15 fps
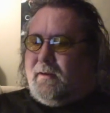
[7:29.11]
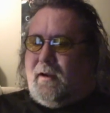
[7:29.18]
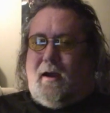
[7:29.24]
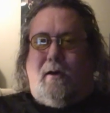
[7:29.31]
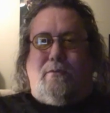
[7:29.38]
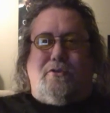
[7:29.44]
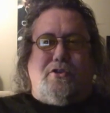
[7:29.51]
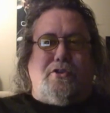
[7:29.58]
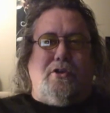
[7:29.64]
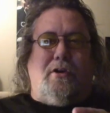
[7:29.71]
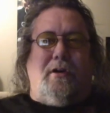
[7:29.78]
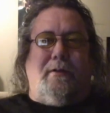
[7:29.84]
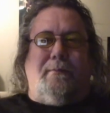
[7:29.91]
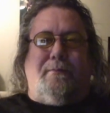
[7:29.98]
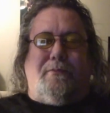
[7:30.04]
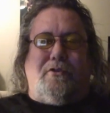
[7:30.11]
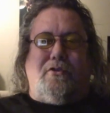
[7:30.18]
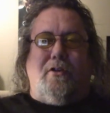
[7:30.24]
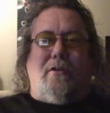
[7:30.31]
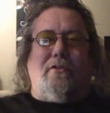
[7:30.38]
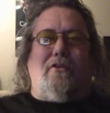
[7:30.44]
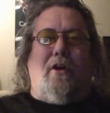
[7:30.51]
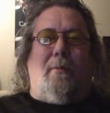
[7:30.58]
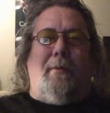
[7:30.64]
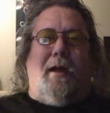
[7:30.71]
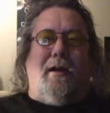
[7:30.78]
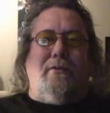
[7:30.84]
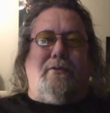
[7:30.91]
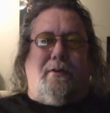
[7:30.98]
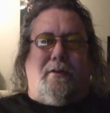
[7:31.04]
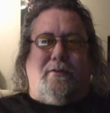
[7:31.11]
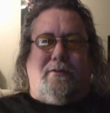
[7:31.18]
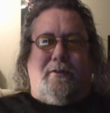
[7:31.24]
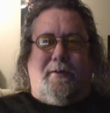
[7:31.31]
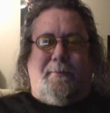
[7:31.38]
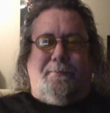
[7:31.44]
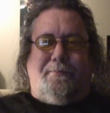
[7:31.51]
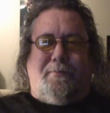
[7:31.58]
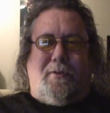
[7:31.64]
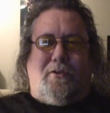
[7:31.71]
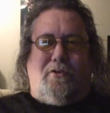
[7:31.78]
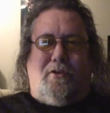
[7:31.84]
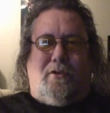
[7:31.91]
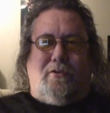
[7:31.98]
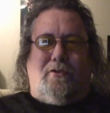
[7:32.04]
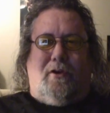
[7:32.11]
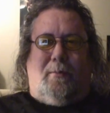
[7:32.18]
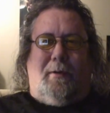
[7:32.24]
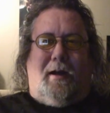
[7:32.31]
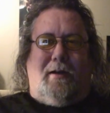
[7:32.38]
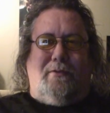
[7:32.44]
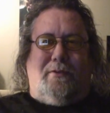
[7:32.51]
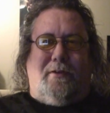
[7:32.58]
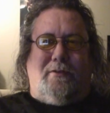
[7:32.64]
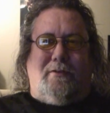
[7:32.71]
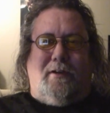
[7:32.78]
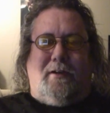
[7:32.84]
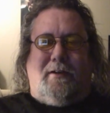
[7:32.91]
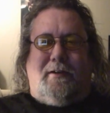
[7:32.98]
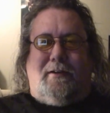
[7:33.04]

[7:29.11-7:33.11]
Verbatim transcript: Oh, sugar sugar top loafers, sugar top loafers.